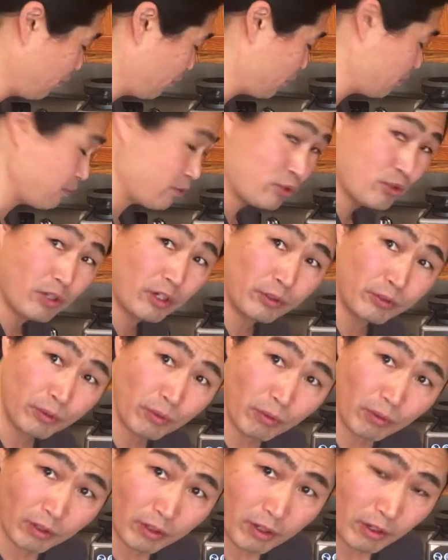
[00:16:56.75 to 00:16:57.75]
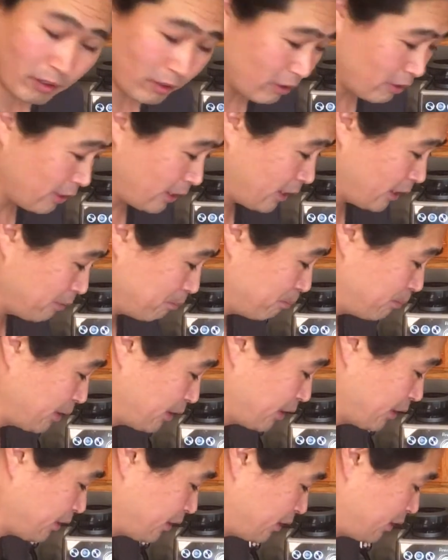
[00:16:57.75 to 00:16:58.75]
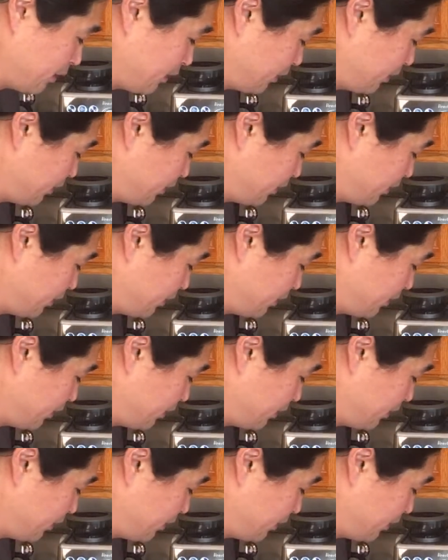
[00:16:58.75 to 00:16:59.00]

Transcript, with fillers: which means you're no longer a beginner.